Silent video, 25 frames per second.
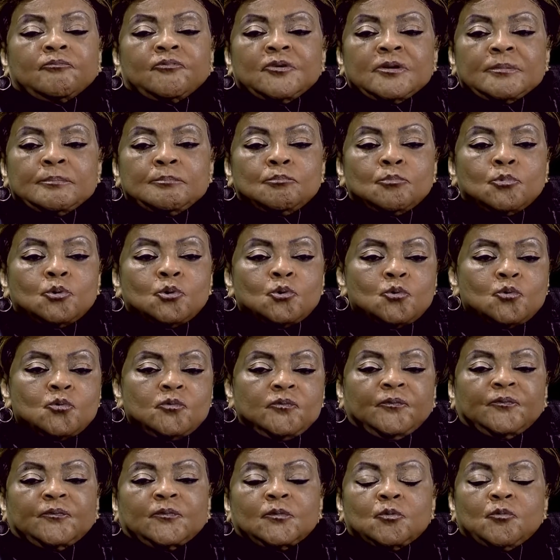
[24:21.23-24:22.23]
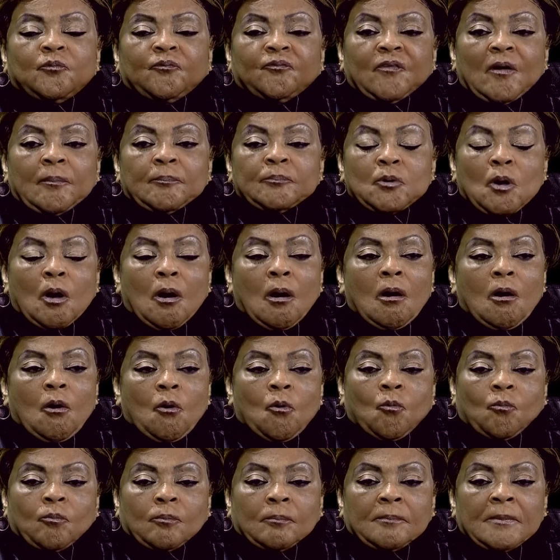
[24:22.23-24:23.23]
remove you from your
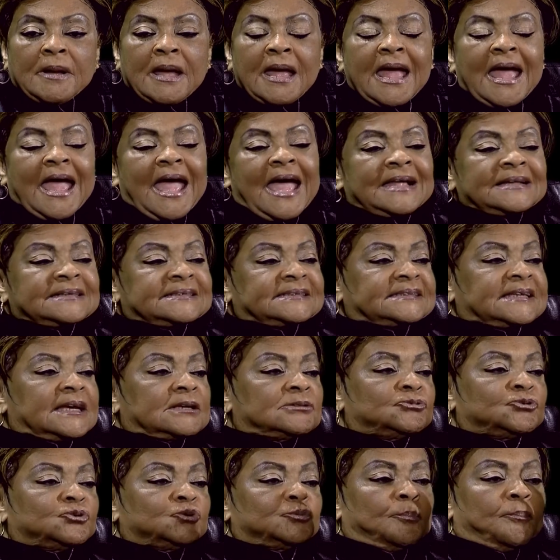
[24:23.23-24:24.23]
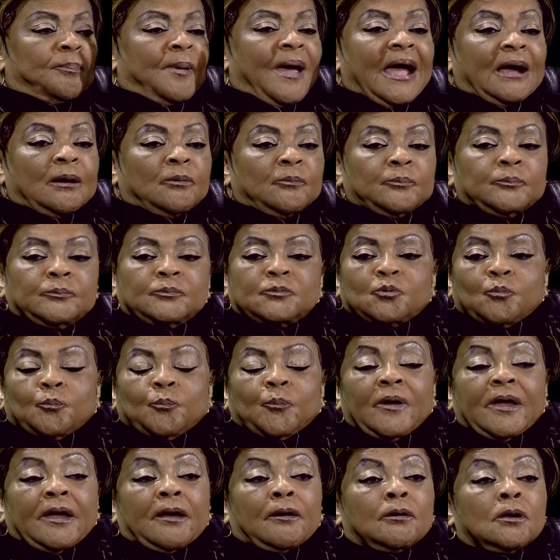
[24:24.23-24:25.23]
home and send you back to
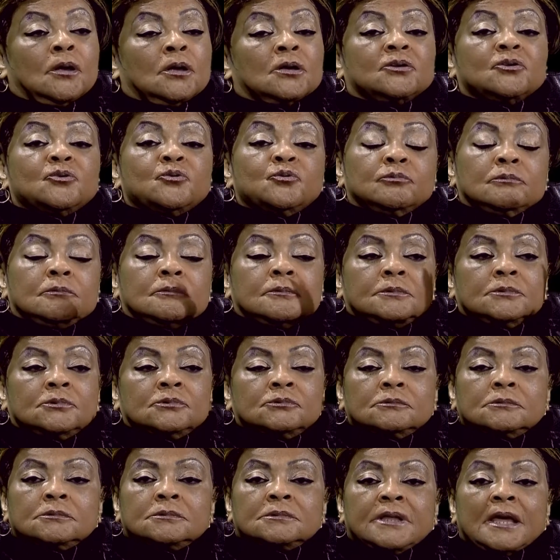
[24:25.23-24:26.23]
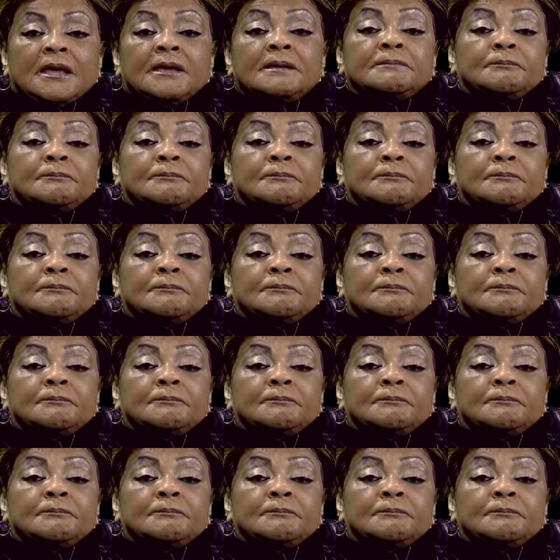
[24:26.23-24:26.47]
where they